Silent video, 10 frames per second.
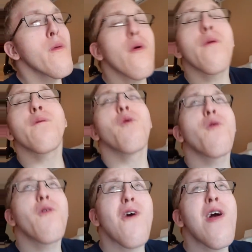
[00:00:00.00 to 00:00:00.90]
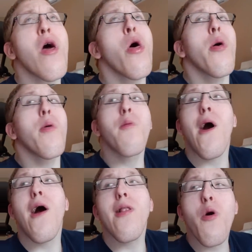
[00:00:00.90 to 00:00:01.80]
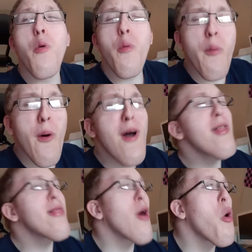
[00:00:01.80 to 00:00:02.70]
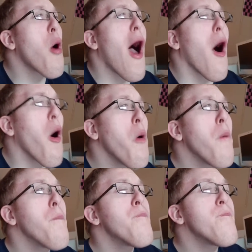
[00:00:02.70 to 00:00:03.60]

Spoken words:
for Blue Jays because they were playing so well